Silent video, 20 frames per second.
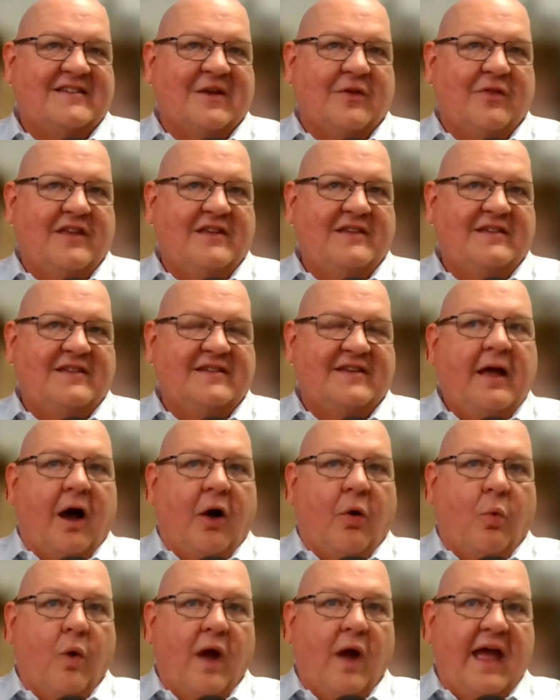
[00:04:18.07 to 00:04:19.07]
So this is
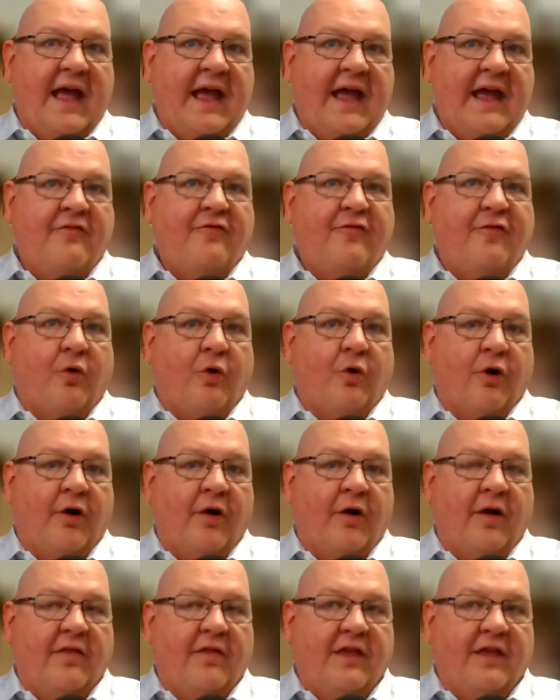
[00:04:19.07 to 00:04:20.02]
a way for